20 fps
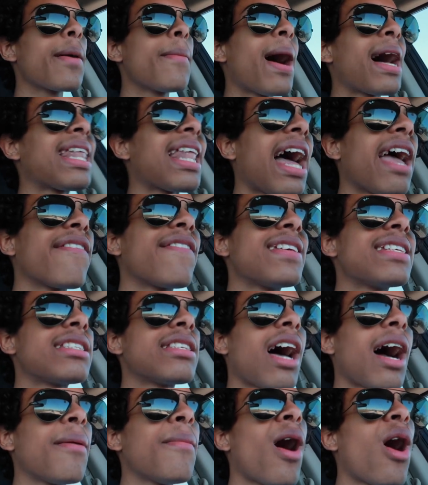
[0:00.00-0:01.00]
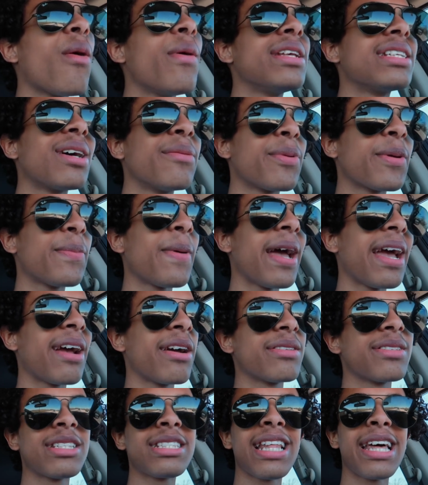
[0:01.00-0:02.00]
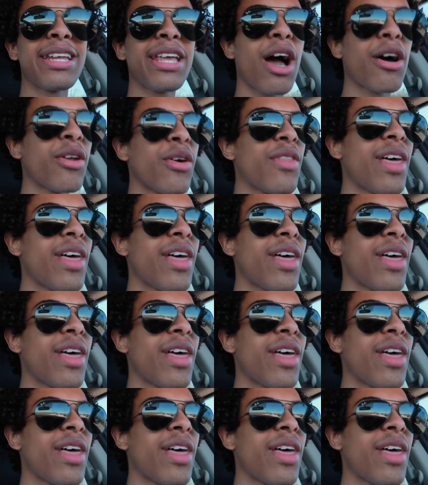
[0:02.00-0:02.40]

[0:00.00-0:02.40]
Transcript: of my life is I'm always unprepared. Just letting y'all know